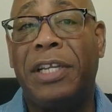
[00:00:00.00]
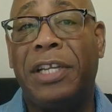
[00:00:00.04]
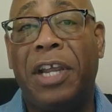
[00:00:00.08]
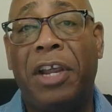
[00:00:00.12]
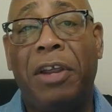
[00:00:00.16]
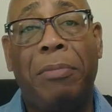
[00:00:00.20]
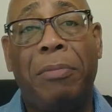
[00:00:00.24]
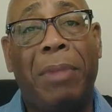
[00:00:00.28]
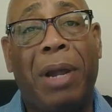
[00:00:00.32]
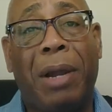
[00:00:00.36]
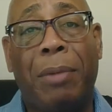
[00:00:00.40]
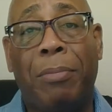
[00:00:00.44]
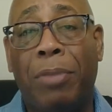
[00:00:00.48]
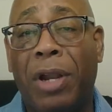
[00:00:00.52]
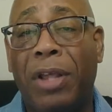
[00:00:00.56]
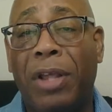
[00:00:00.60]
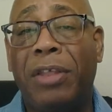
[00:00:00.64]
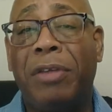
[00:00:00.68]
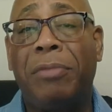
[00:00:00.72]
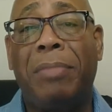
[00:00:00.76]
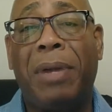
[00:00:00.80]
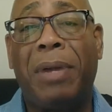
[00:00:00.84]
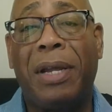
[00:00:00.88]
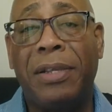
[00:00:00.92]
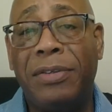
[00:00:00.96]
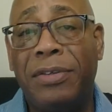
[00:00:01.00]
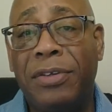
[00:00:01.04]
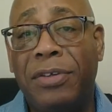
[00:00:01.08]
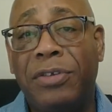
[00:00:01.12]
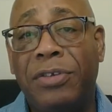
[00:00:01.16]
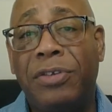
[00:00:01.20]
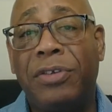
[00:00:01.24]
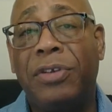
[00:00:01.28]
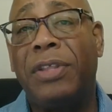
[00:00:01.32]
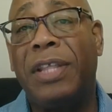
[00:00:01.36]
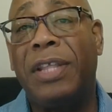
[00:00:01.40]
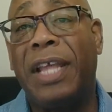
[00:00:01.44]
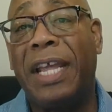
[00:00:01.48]
to tell you, my brother, my
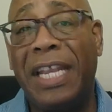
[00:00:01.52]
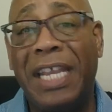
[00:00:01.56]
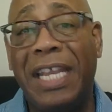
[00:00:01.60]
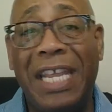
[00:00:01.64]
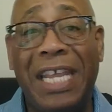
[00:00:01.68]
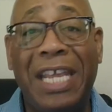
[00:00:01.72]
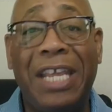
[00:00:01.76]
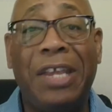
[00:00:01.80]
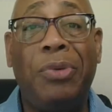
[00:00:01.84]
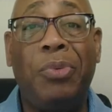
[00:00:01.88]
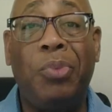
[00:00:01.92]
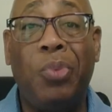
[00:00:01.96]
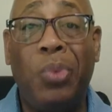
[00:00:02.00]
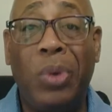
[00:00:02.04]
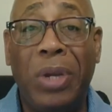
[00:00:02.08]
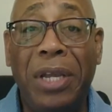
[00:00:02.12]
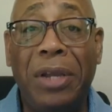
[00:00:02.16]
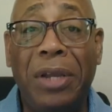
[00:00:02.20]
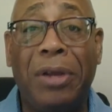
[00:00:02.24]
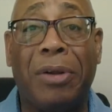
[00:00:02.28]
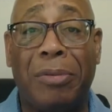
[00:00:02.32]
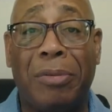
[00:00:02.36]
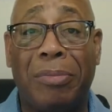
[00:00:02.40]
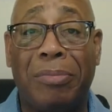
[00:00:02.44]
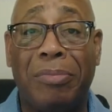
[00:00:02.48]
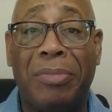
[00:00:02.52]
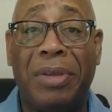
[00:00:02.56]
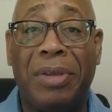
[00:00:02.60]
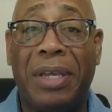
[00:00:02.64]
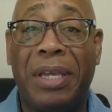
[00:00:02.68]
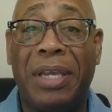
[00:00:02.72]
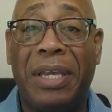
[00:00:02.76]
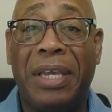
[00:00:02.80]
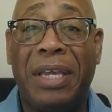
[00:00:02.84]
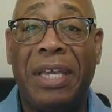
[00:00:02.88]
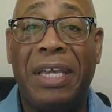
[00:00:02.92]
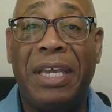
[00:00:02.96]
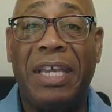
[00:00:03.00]
sister, that he will
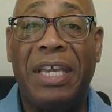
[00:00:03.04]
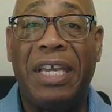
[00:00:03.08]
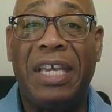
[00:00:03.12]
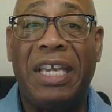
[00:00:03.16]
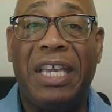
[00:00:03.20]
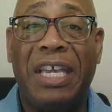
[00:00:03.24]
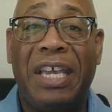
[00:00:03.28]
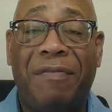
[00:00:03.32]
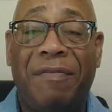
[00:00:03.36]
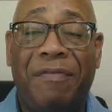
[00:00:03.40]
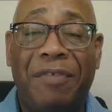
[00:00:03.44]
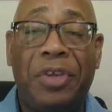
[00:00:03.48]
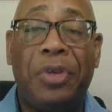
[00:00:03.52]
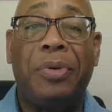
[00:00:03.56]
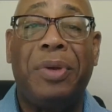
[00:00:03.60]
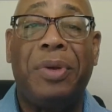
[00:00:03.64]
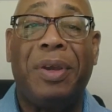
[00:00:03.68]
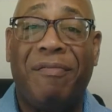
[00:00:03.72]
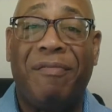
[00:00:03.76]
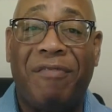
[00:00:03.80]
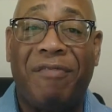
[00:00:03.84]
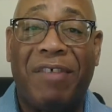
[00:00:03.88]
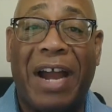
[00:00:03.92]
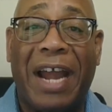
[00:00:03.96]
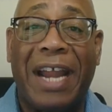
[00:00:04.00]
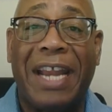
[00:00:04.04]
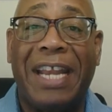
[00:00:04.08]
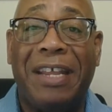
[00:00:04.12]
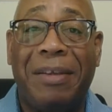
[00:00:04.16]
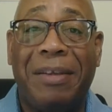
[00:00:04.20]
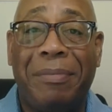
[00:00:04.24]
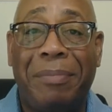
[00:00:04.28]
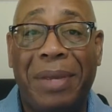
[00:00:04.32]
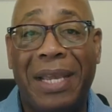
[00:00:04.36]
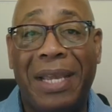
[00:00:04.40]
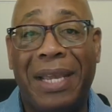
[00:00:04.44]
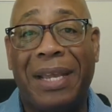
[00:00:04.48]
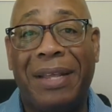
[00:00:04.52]
if you invite
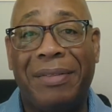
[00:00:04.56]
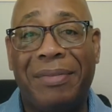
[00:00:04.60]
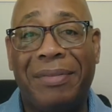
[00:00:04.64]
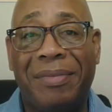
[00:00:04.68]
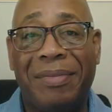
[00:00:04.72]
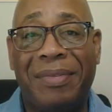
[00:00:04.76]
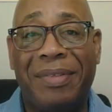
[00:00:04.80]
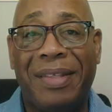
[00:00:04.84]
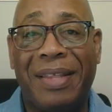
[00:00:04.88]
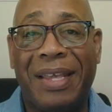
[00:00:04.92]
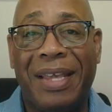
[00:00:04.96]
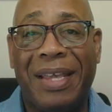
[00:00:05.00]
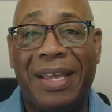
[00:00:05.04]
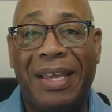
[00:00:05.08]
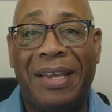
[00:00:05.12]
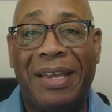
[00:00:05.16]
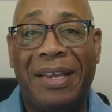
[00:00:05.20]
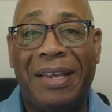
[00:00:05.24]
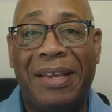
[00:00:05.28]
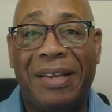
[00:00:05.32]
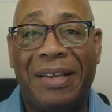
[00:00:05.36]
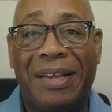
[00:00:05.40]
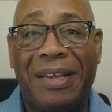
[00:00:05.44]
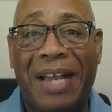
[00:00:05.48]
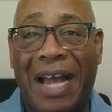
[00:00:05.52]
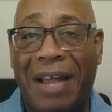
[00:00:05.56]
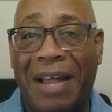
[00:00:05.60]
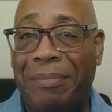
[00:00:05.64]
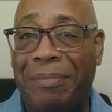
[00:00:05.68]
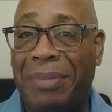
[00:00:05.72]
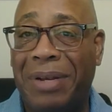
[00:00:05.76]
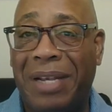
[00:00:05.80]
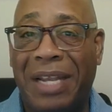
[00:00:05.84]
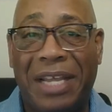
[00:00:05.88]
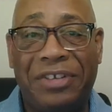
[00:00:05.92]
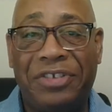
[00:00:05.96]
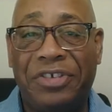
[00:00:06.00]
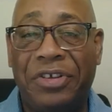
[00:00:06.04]
him in.
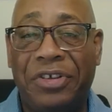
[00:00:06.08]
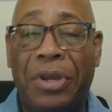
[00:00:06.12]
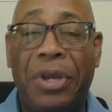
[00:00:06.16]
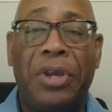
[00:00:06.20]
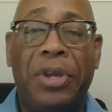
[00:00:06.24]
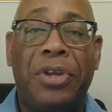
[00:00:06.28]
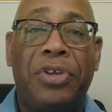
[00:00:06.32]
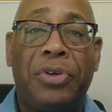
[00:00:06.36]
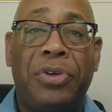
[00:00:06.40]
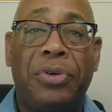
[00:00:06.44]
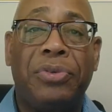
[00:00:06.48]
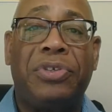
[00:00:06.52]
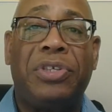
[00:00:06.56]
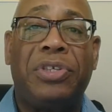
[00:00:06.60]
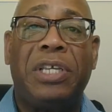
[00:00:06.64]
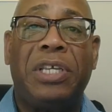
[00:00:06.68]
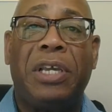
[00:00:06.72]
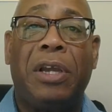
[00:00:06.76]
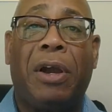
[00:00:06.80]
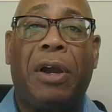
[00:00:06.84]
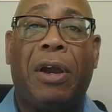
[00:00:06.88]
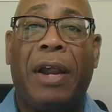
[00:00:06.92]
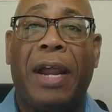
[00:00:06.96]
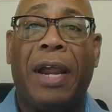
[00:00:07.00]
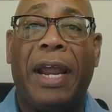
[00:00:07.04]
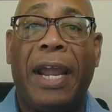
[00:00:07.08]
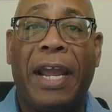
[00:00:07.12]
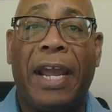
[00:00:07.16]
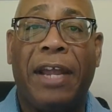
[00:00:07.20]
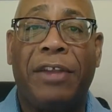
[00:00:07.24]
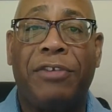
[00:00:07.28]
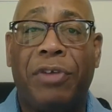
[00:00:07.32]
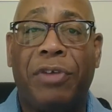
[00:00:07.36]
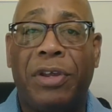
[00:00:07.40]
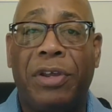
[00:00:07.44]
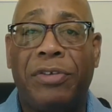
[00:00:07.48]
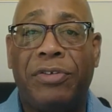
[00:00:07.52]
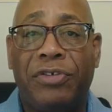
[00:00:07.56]
God bless you. You'll see our
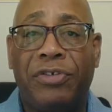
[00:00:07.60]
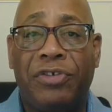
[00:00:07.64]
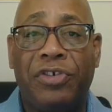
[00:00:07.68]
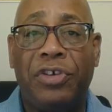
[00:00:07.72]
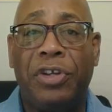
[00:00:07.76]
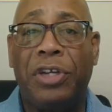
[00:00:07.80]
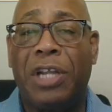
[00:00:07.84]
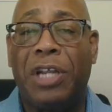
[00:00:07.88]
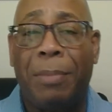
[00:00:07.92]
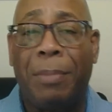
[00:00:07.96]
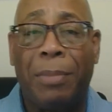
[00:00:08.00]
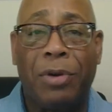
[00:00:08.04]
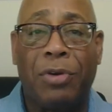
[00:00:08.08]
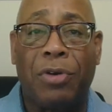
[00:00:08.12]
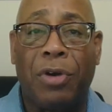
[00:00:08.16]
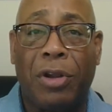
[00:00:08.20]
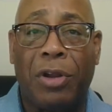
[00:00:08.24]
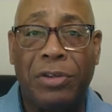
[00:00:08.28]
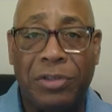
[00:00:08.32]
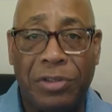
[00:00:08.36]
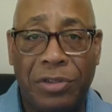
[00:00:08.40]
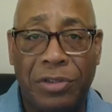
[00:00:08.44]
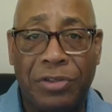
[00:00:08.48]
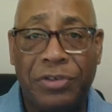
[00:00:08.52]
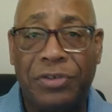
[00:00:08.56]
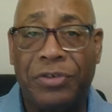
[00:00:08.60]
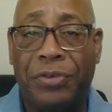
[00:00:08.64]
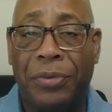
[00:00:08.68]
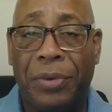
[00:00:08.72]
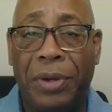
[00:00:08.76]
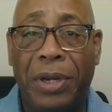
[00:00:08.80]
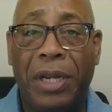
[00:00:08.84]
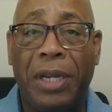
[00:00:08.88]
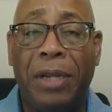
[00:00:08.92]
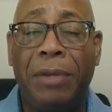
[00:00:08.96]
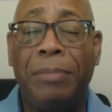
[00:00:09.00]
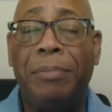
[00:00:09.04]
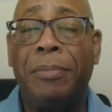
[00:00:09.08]
address should come across the
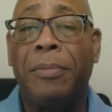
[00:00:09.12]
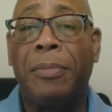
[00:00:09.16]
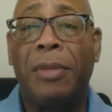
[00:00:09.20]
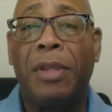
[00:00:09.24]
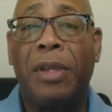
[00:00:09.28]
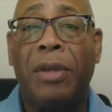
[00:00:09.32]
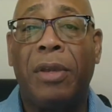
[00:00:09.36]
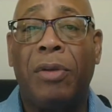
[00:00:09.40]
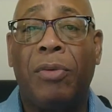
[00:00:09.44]
screen